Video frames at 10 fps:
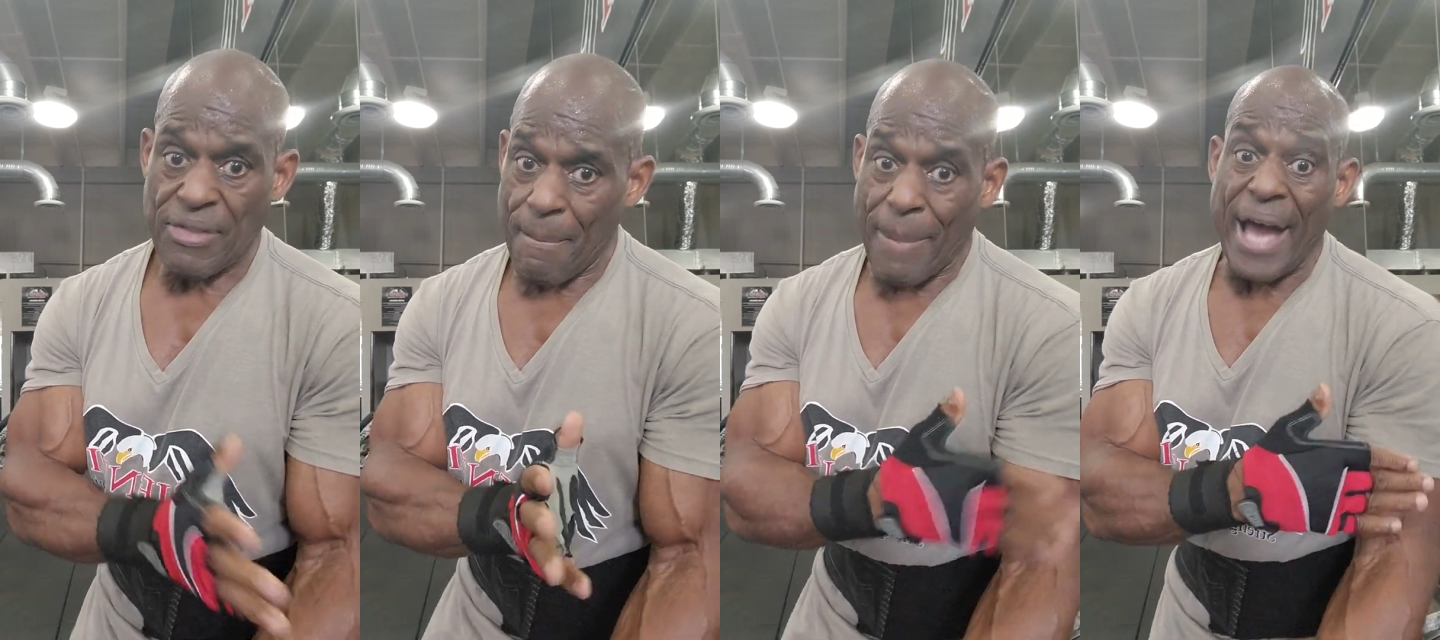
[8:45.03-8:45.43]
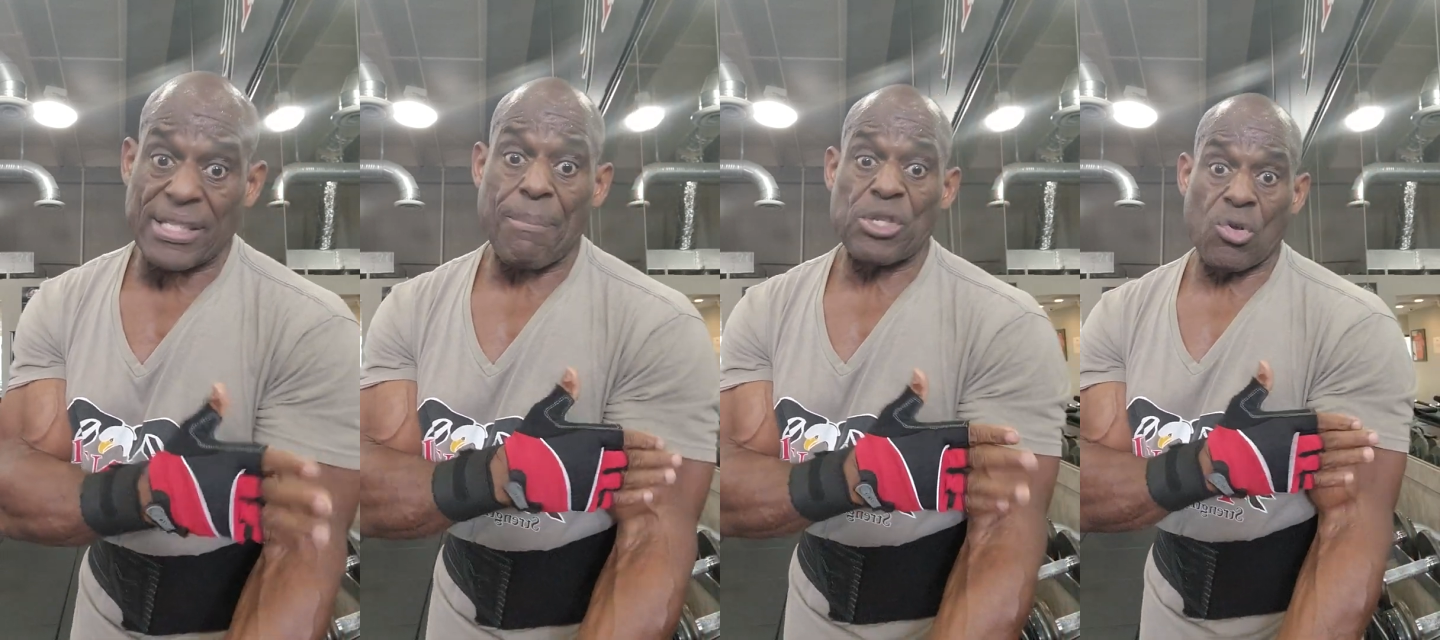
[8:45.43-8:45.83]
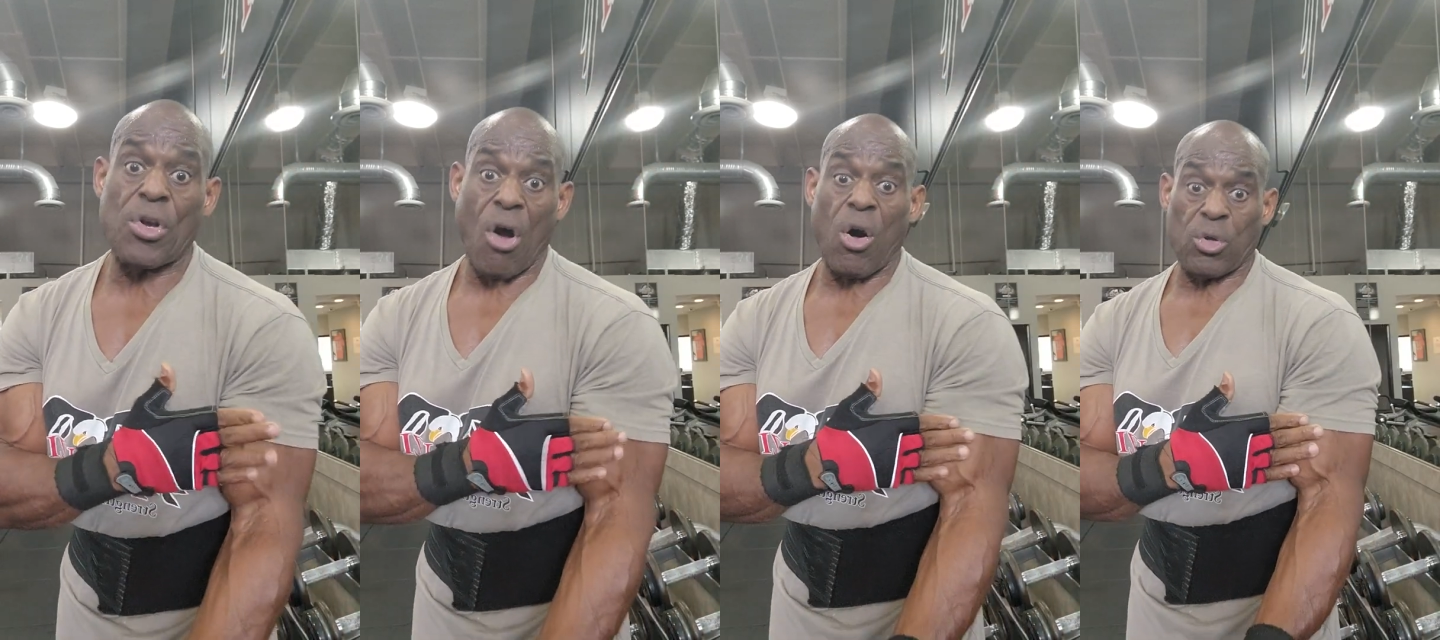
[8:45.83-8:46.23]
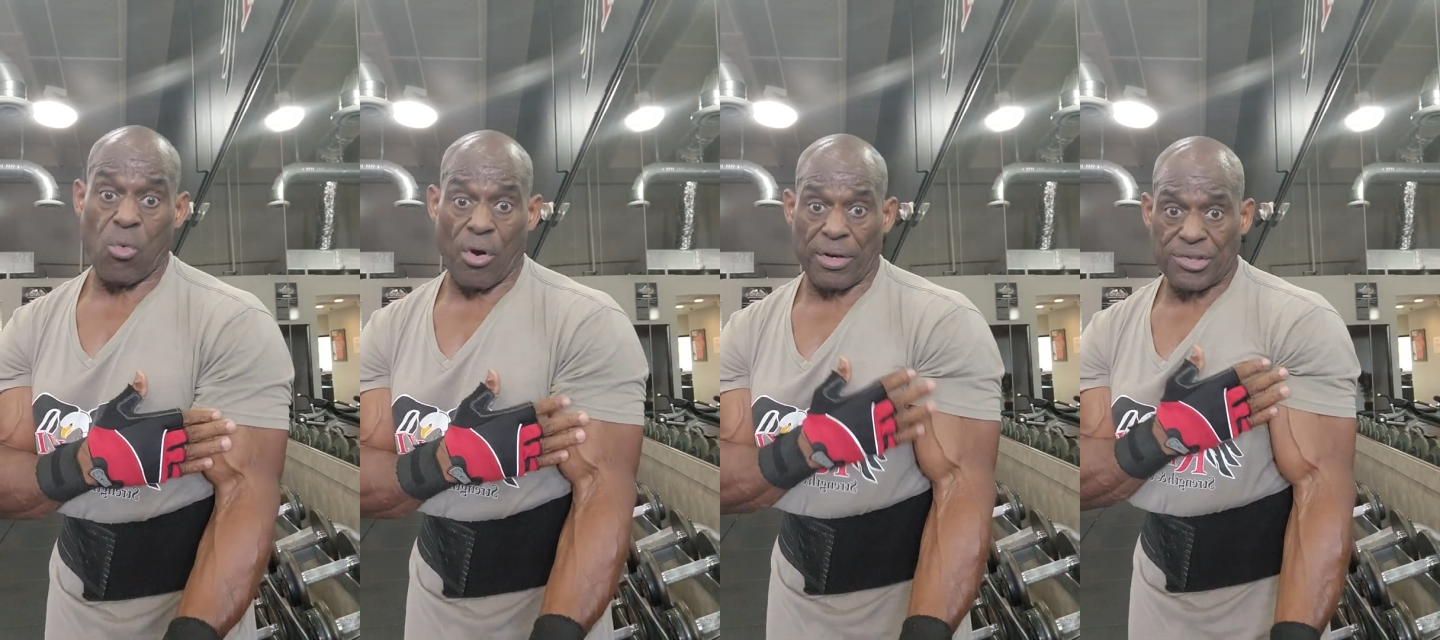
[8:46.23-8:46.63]
That bicep is doing all the
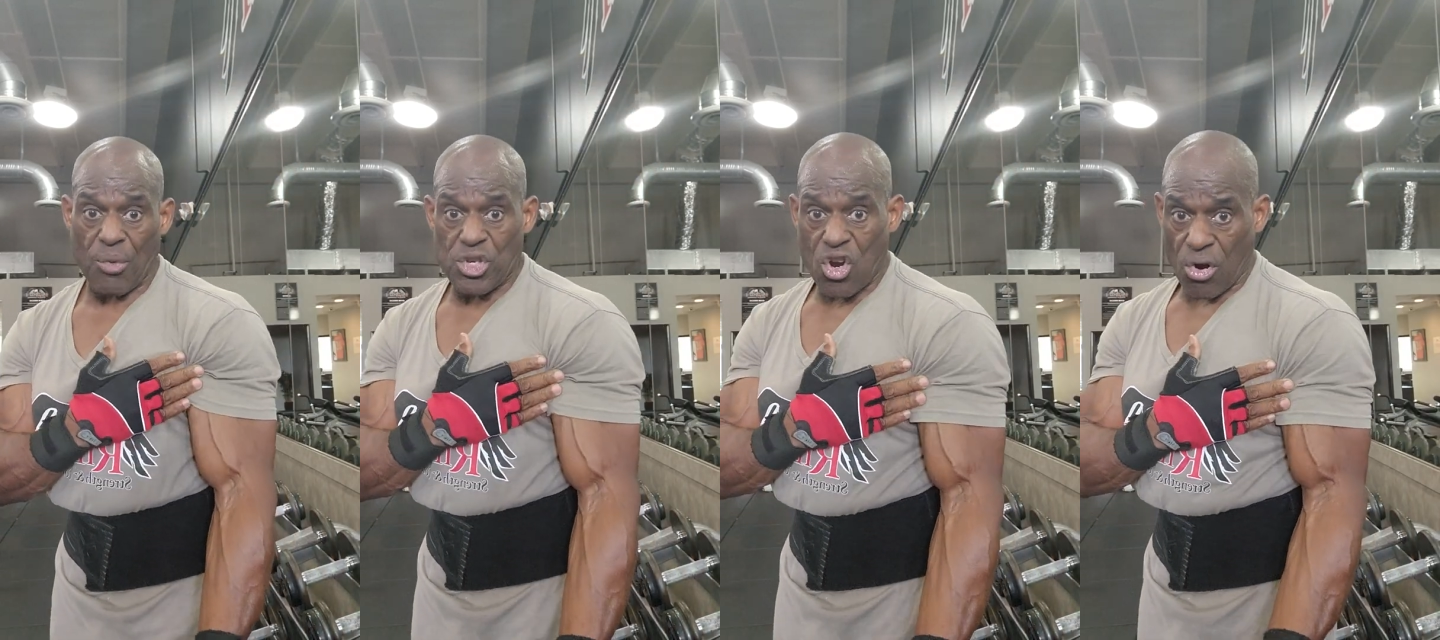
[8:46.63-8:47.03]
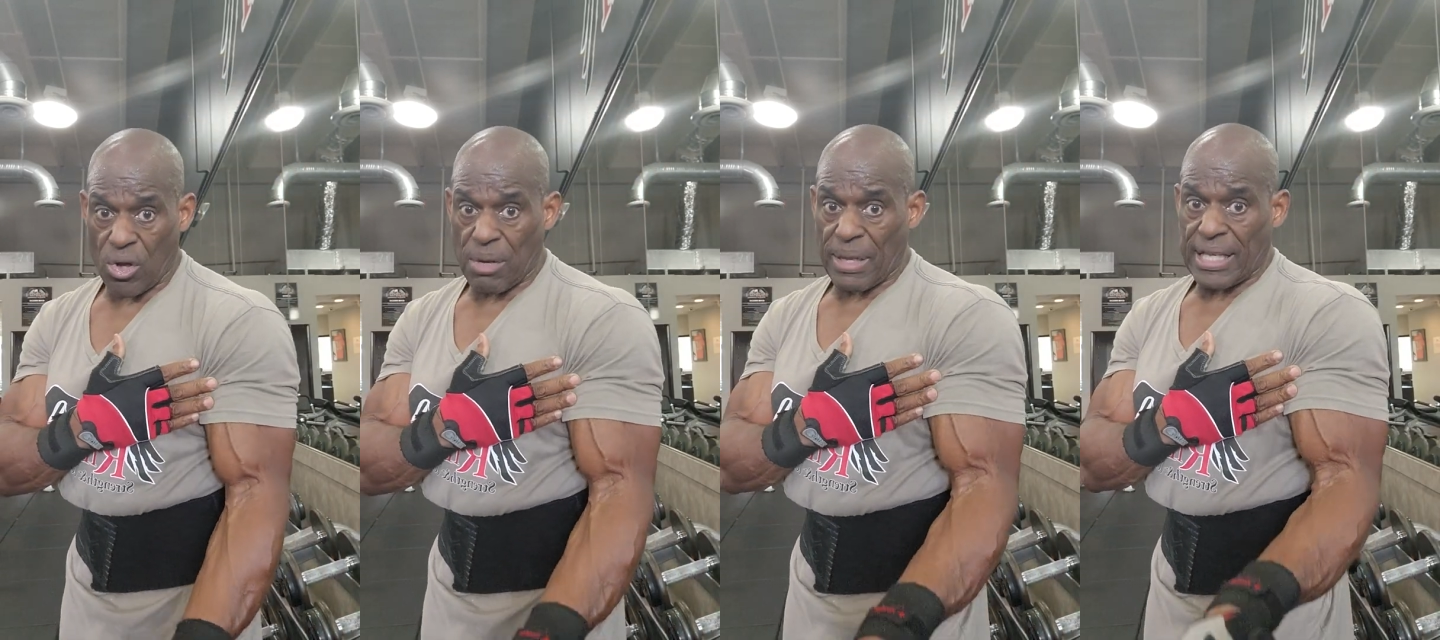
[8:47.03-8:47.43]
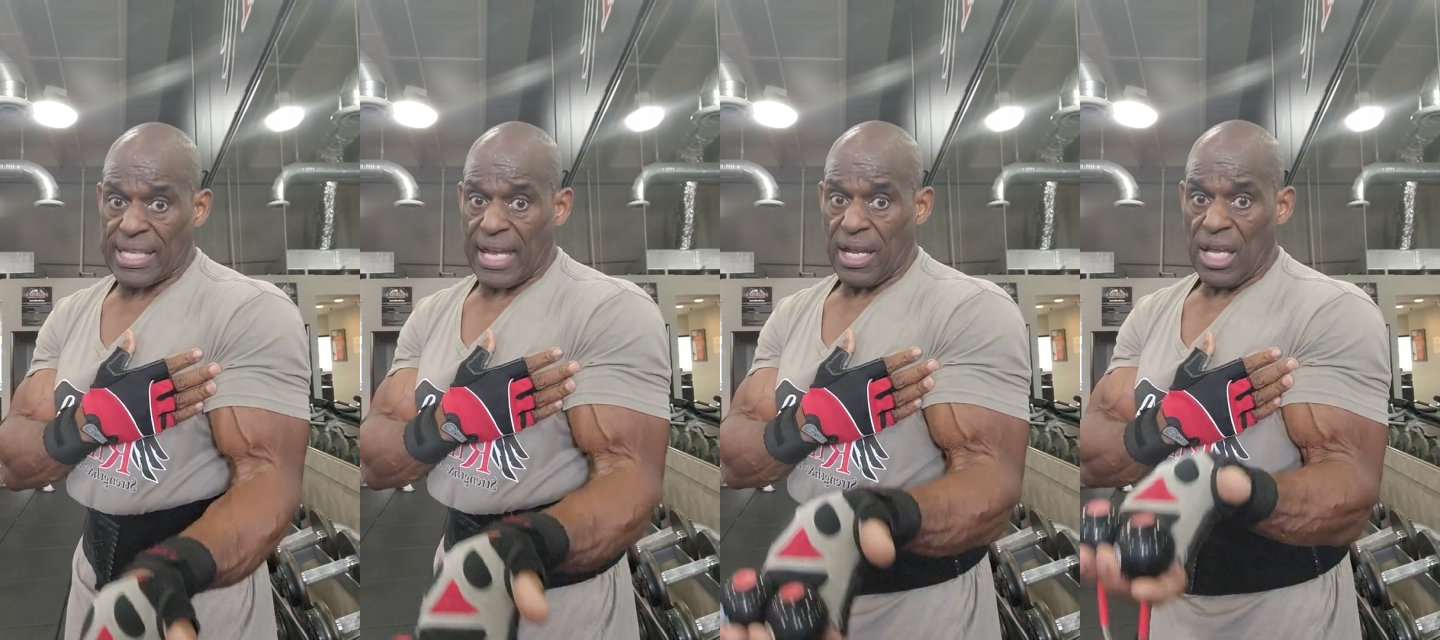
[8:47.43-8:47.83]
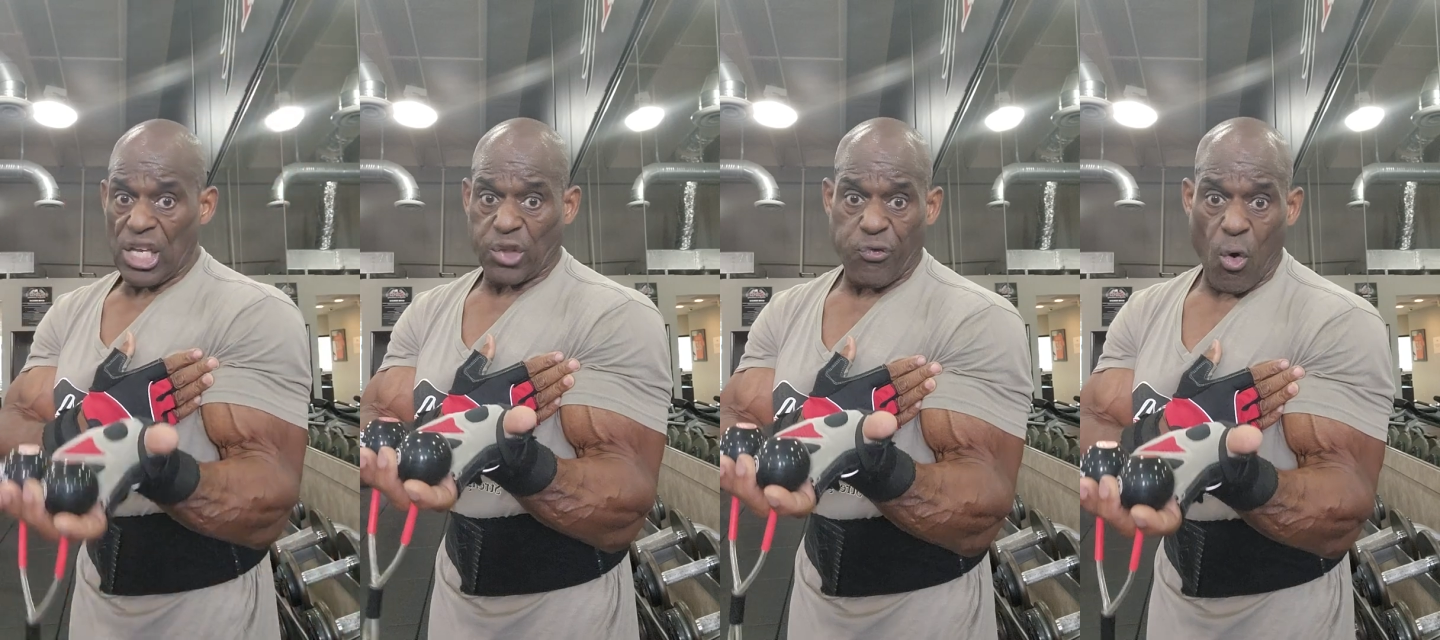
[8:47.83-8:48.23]
work. So when you curl up like that,
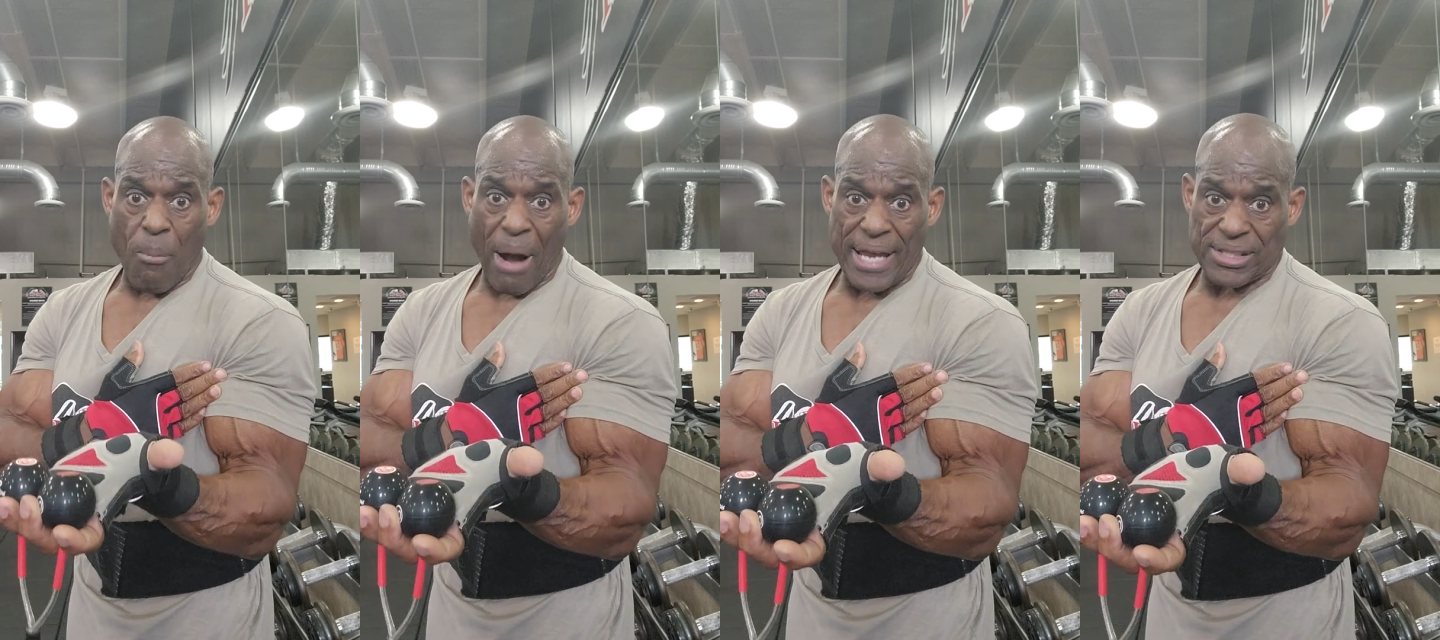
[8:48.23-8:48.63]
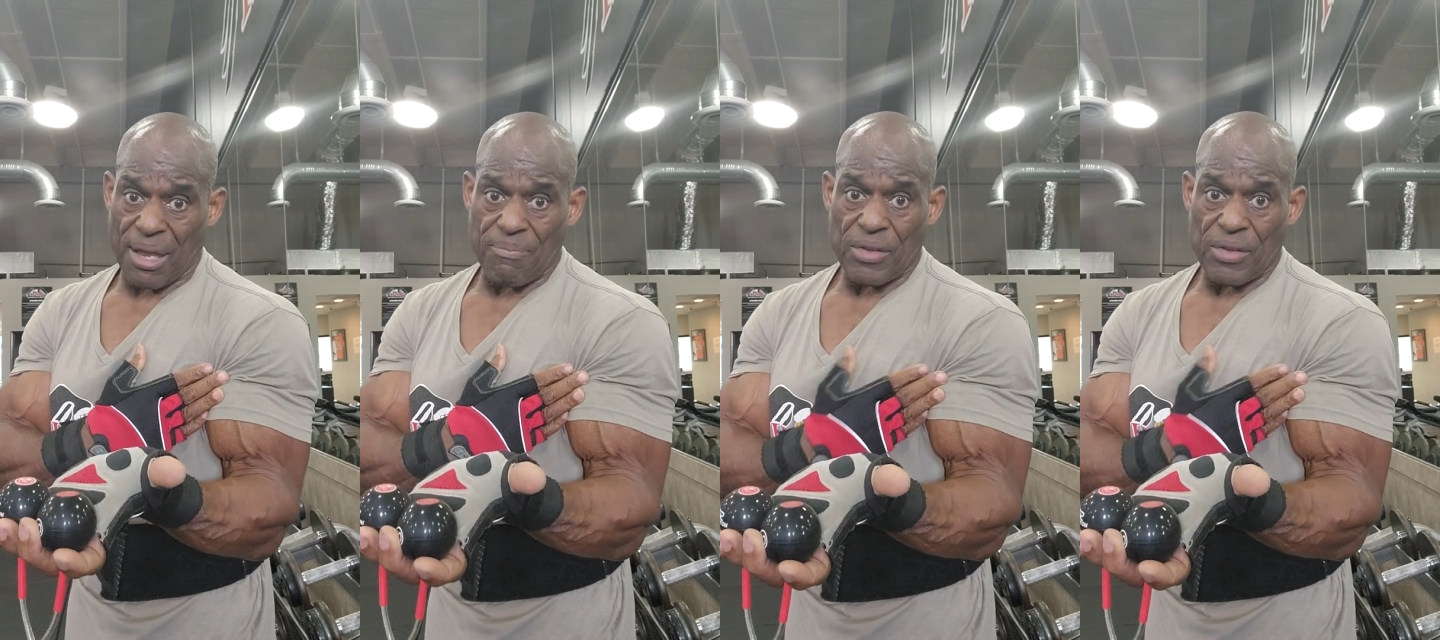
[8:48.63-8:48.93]
it's full bicep,